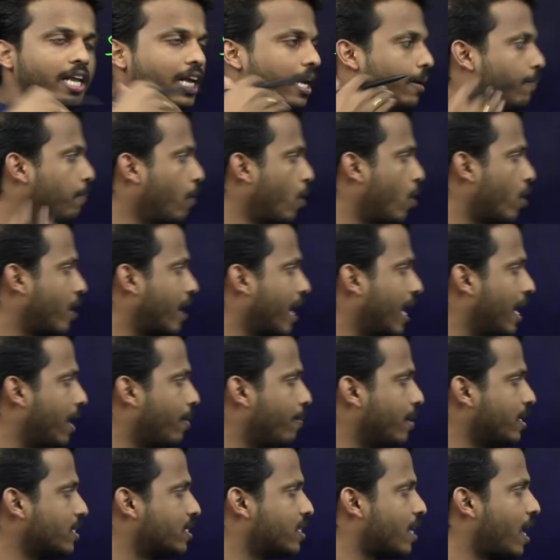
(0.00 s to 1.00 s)
d block
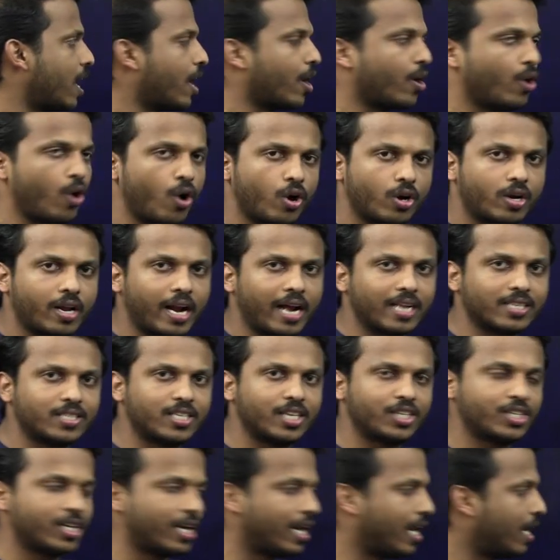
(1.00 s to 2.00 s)
elements are not
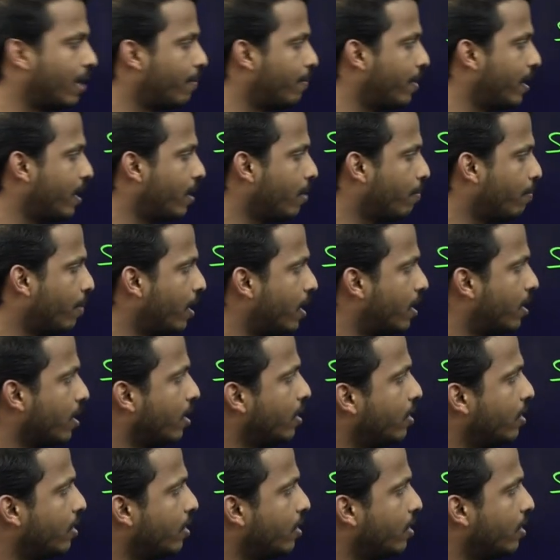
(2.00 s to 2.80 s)
transition element, but